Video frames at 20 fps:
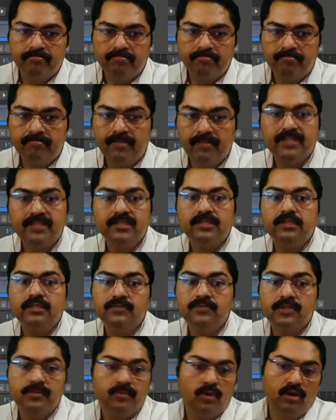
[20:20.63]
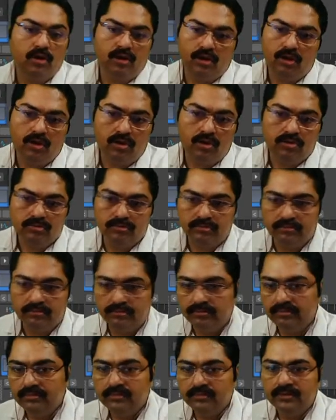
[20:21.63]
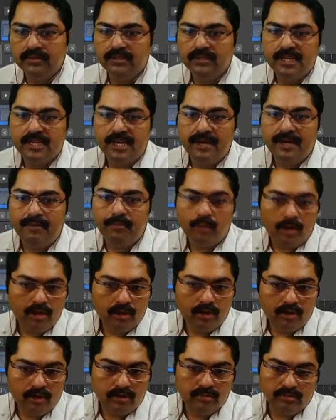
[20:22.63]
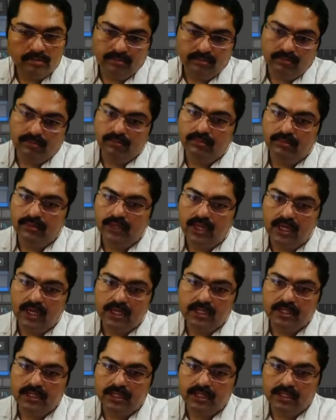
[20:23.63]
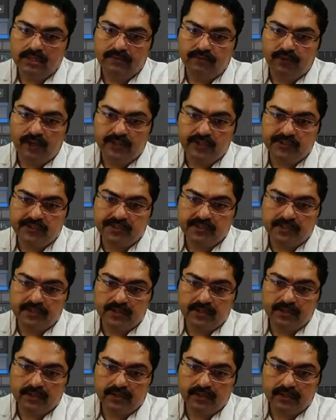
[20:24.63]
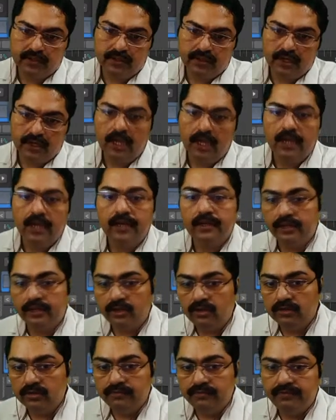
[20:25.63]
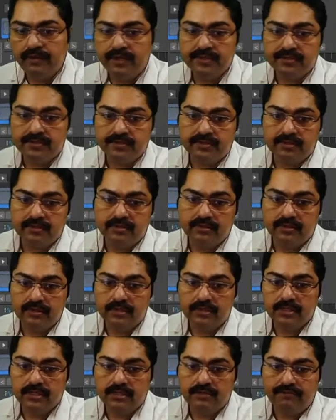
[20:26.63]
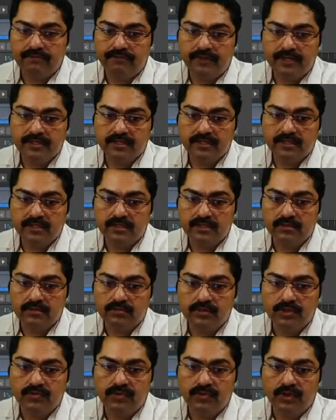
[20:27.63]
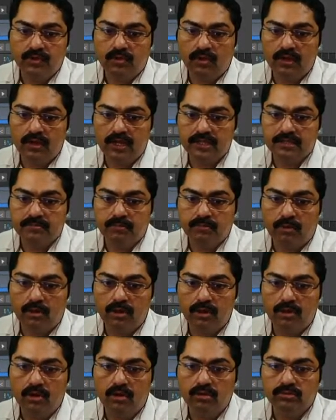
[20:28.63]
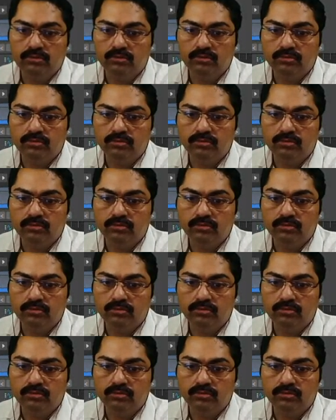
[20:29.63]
Next comes the polygon. Polygon is this face. Click on the face. This is the faces which we call as polygon.